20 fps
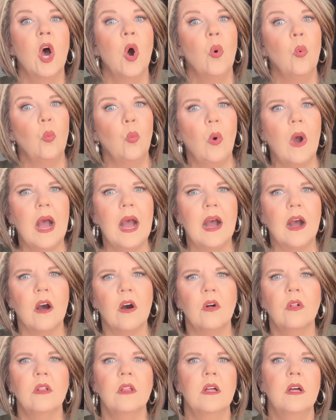
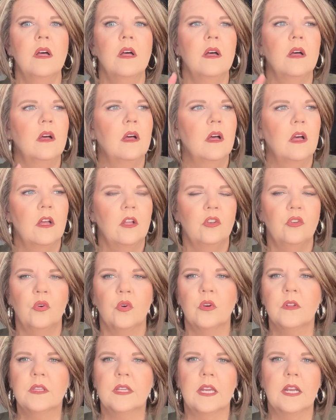while
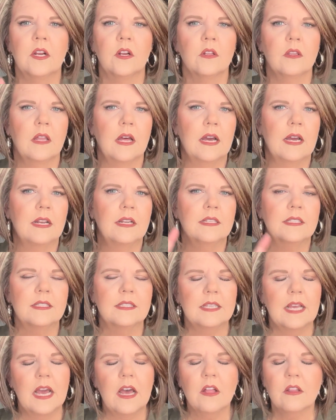North Carolina,
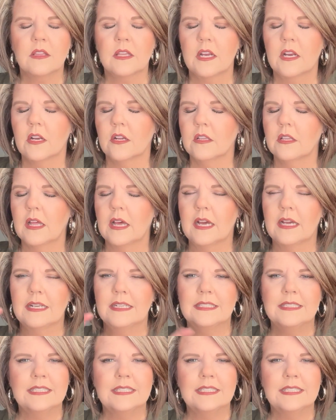South Carolina,